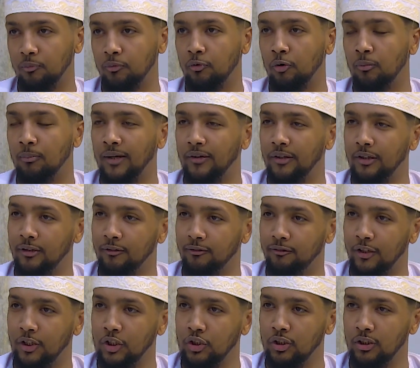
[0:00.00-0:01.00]
nomadic
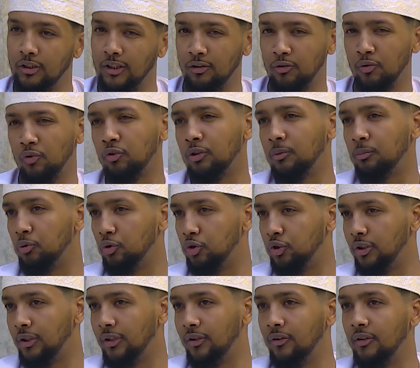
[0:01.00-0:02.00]
invasion and also the
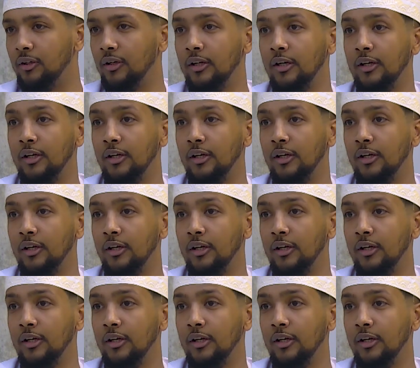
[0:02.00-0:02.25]
Portuguese.